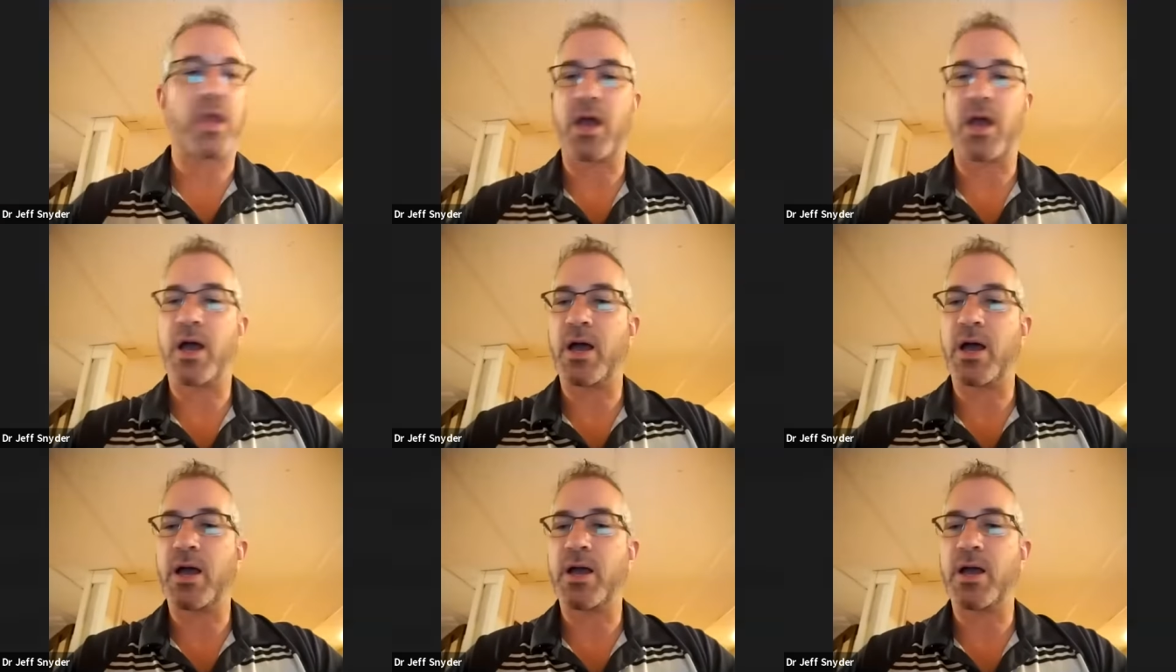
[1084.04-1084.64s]

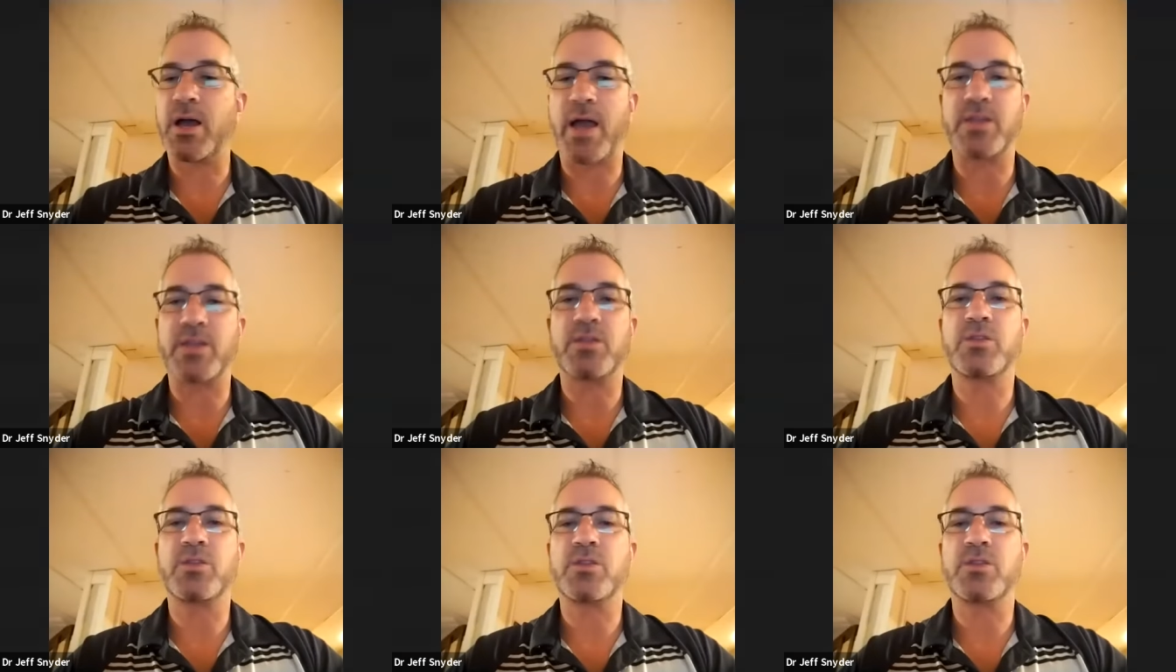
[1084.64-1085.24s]
Uh, I
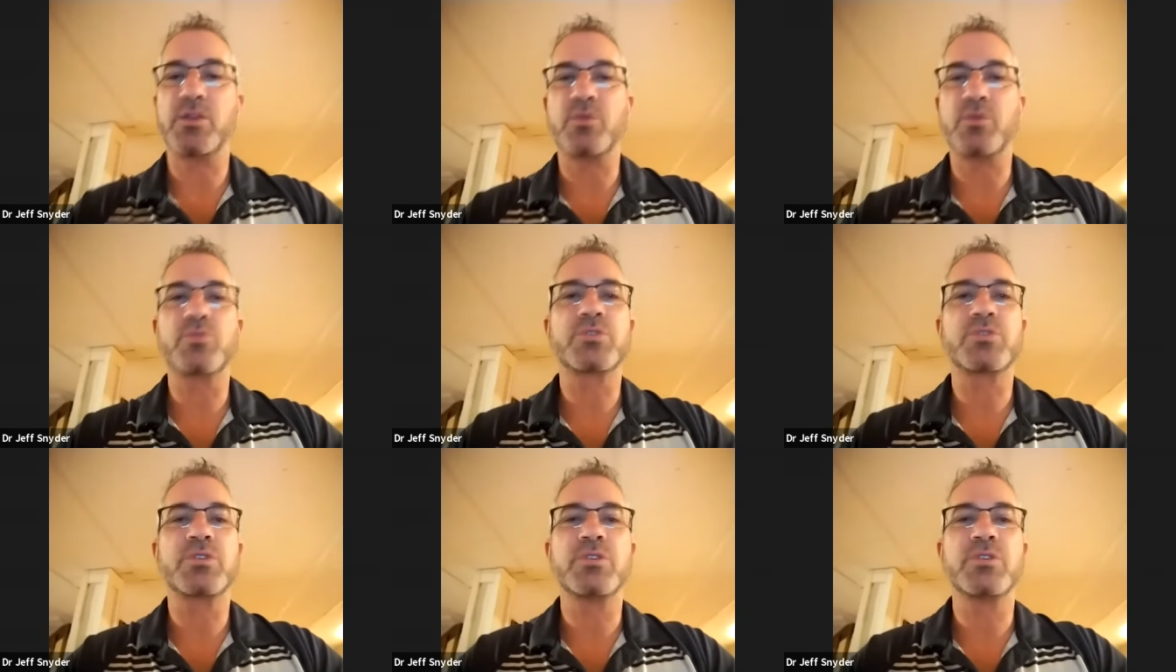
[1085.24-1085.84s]

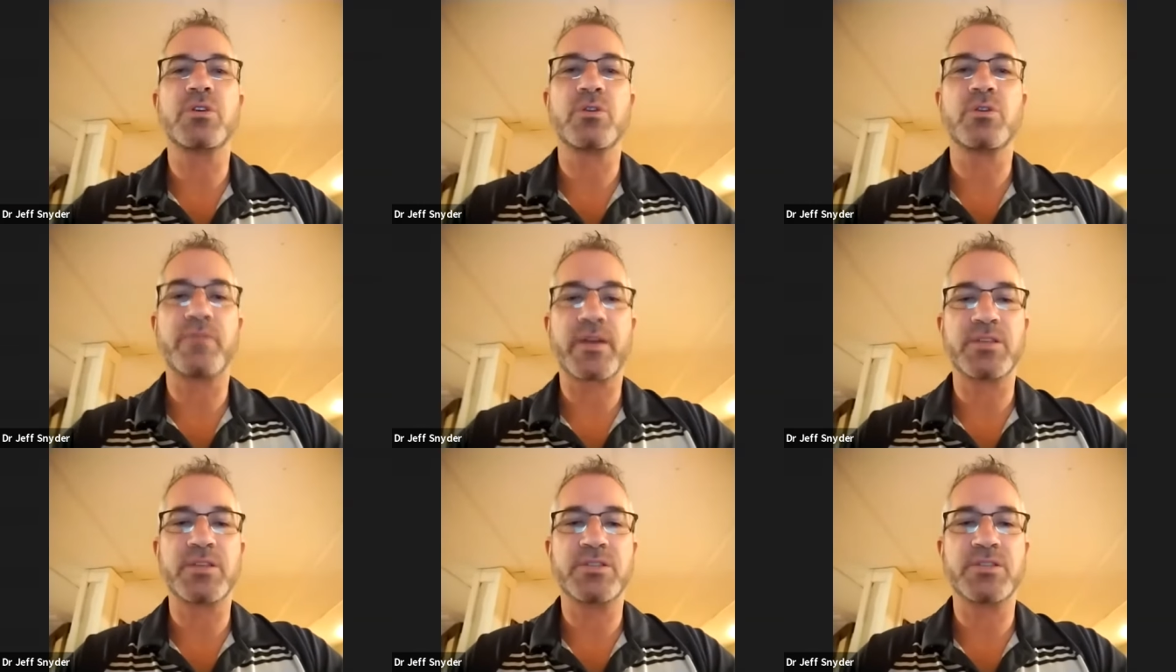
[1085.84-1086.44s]
don't know if
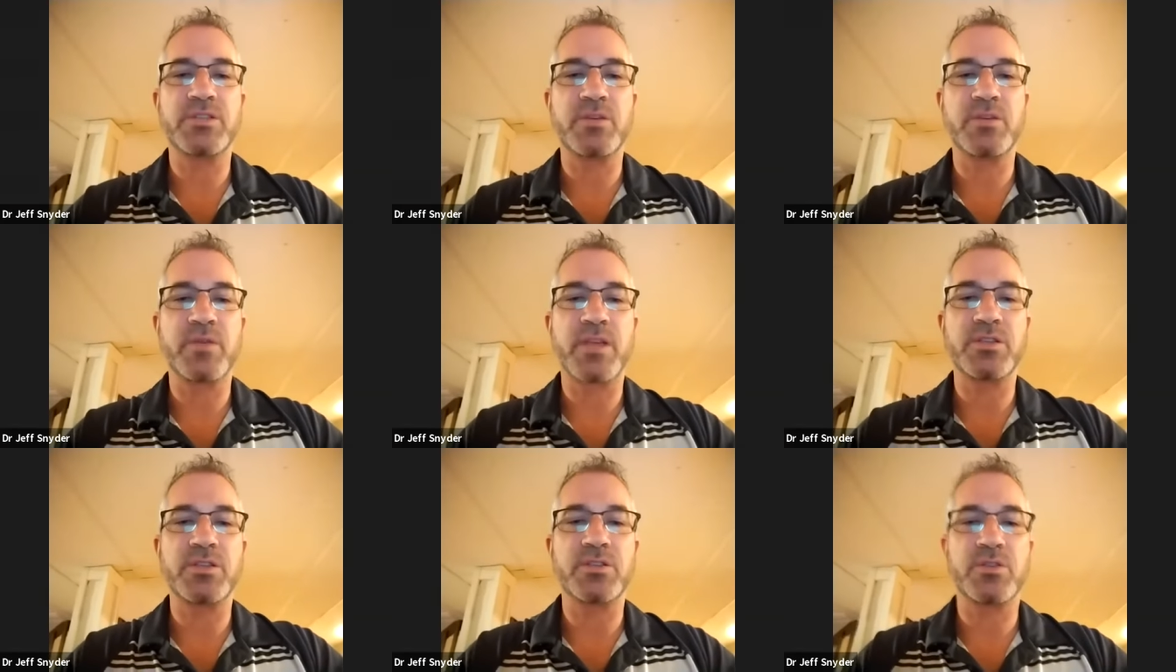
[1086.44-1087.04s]
I can see where that